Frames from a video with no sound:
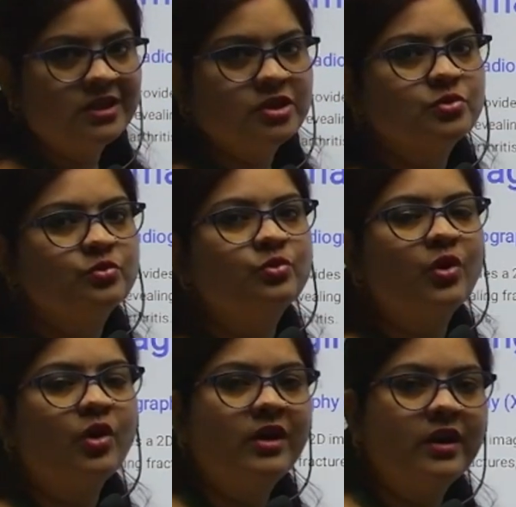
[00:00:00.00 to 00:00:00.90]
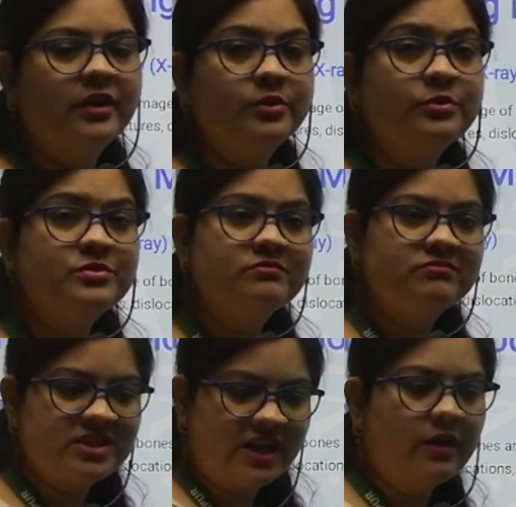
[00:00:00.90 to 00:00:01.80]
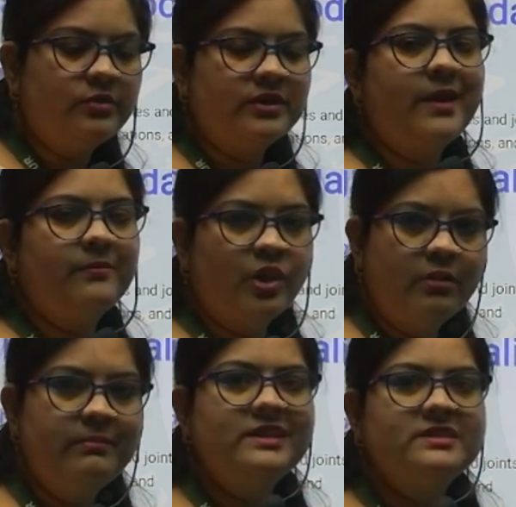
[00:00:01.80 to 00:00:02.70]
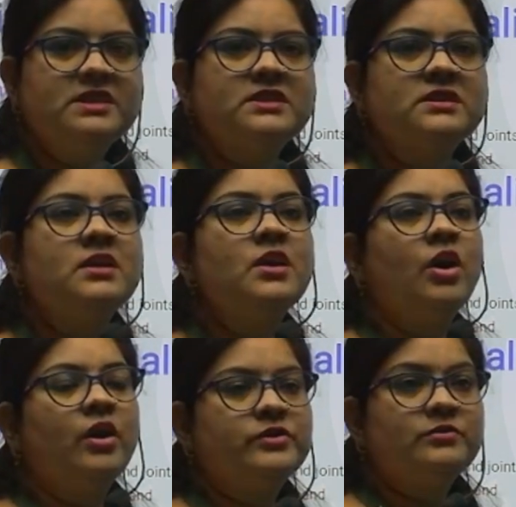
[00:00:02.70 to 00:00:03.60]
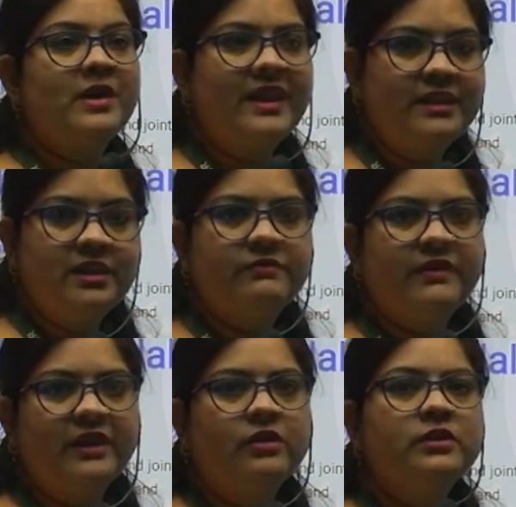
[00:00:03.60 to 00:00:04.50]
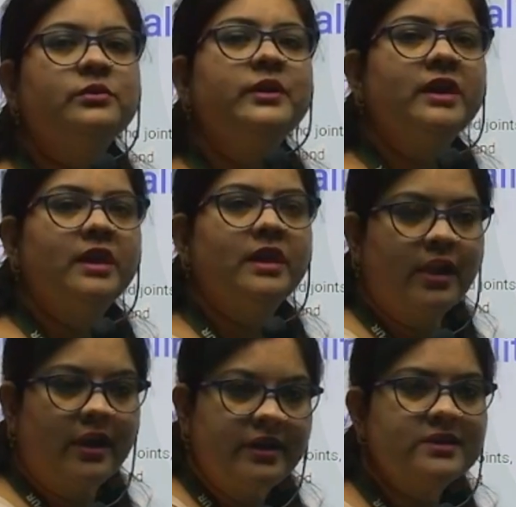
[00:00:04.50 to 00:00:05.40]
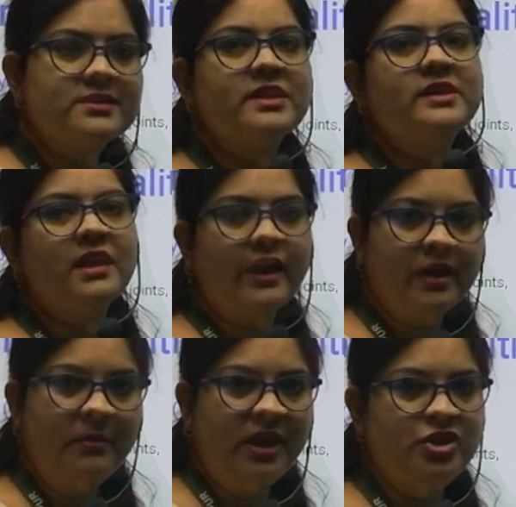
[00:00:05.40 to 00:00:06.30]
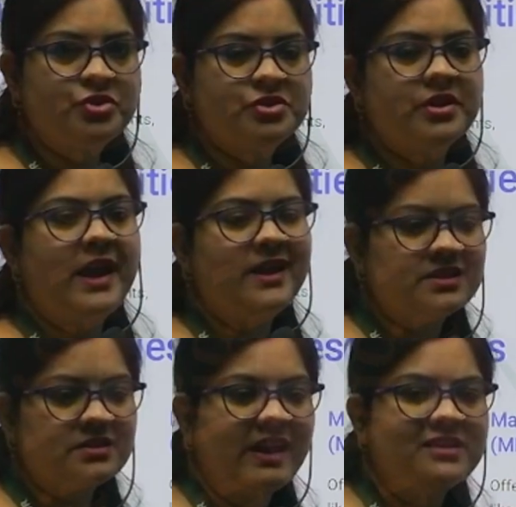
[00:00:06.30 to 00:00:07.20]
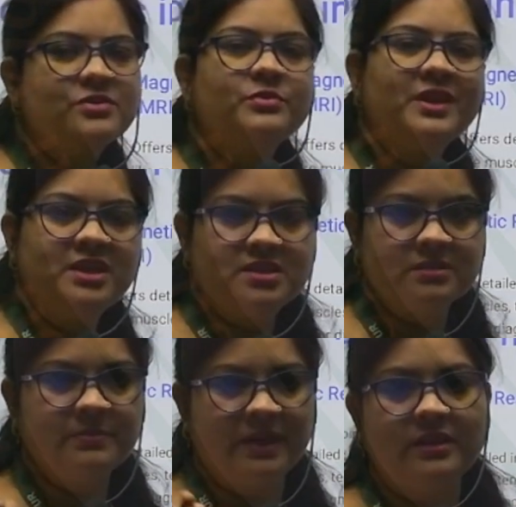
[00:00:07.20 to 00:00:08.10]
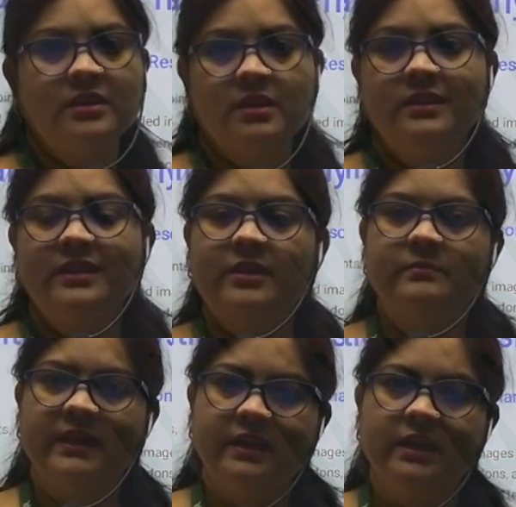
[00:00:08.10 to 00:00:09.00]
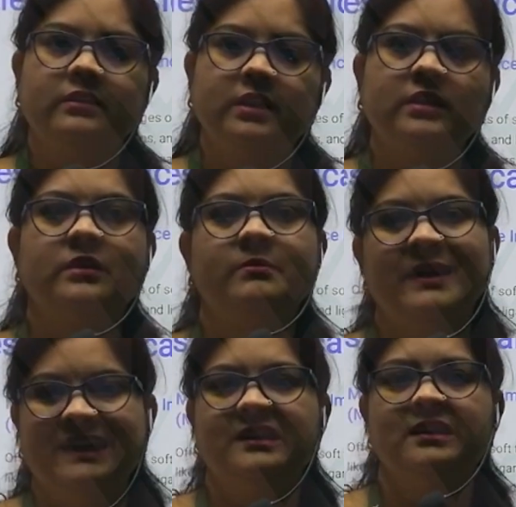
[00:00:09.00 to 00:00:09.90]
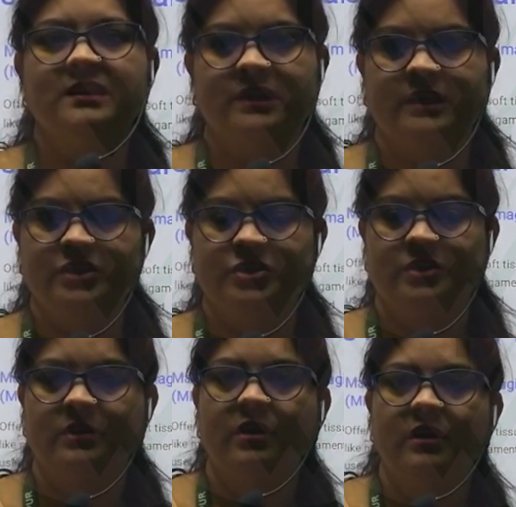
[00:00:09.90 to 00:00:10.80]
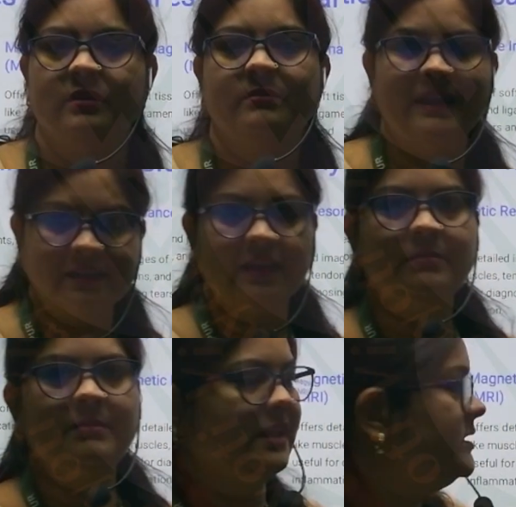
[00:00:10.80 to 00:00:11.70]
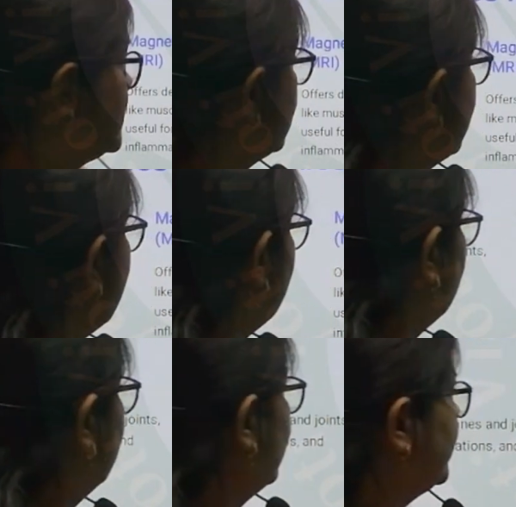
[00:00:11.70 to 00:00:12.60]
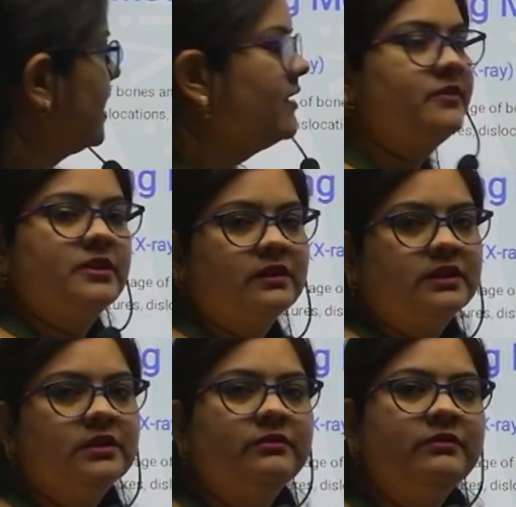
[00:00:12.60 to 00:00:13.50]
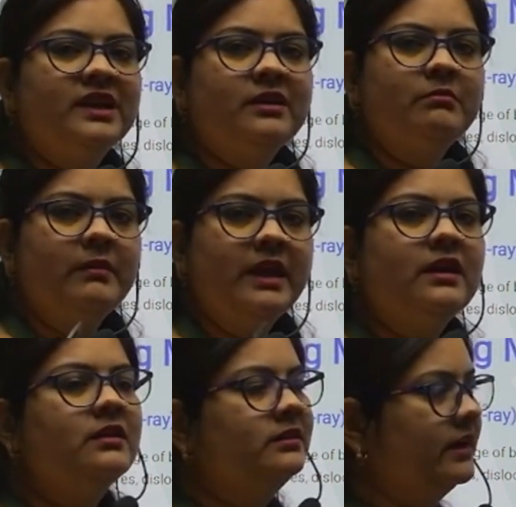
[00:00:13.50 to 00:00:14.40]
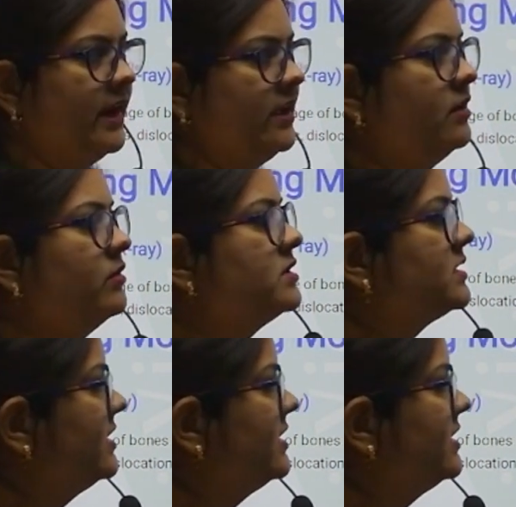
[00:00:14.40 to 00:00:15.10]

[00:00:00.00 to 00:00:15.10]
to check out the abnormalities, or to identifying, or to understand the image as well, to interpret that particular medical condition or by the image, and afterward we can make the diagnosis and